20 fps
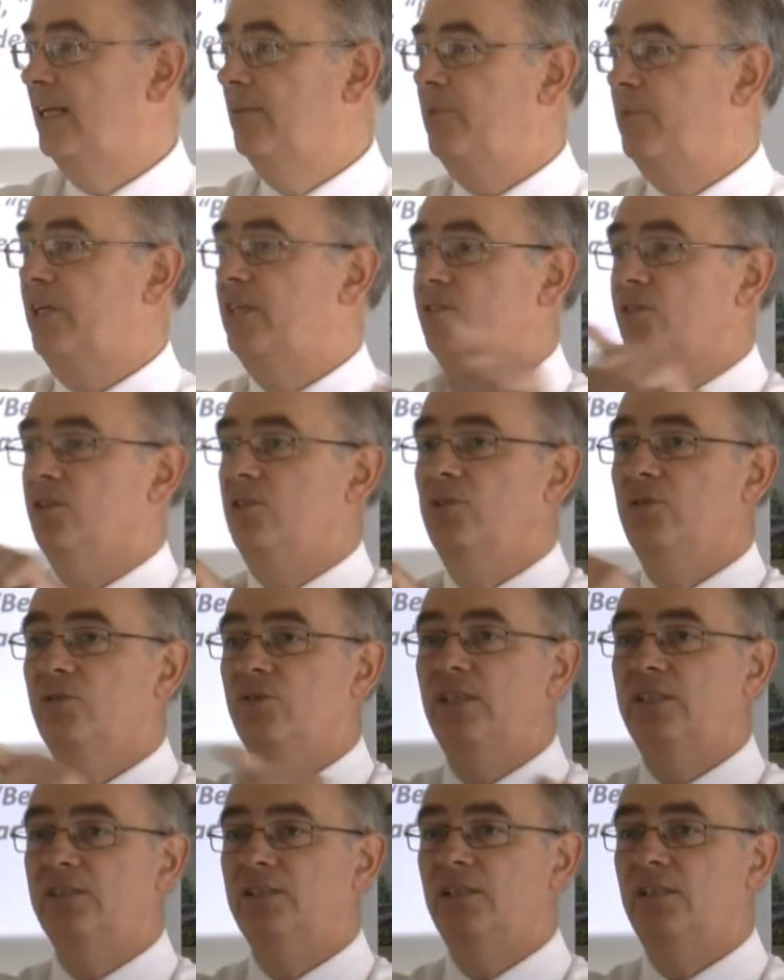because the two
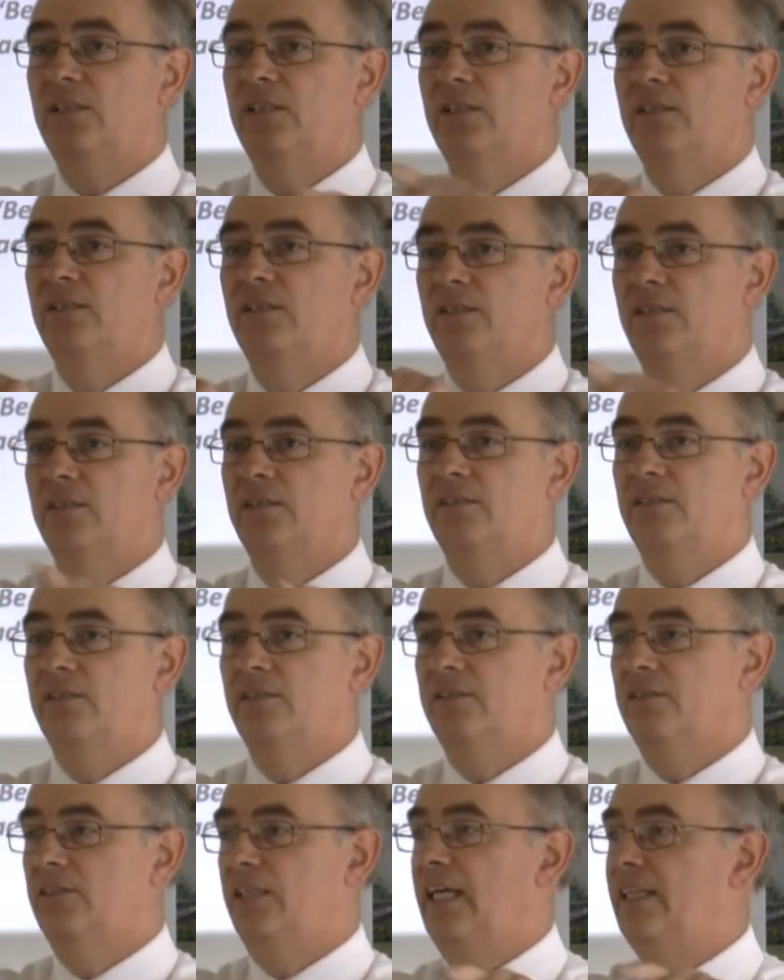things are
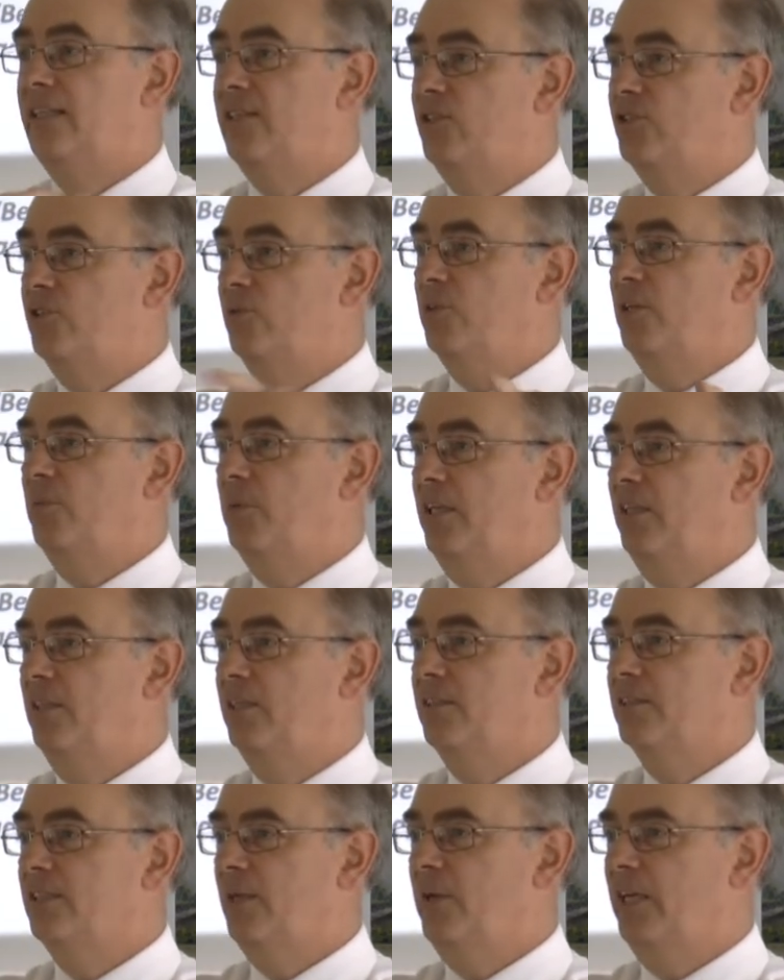together. Do you see what I mean?
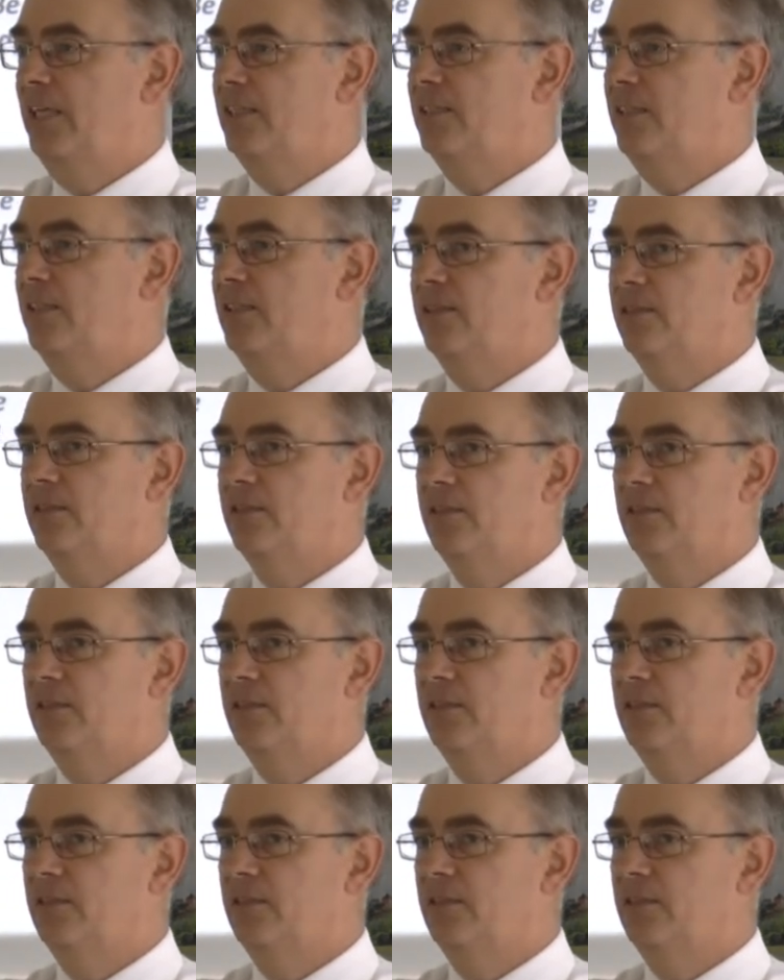Is that making sense?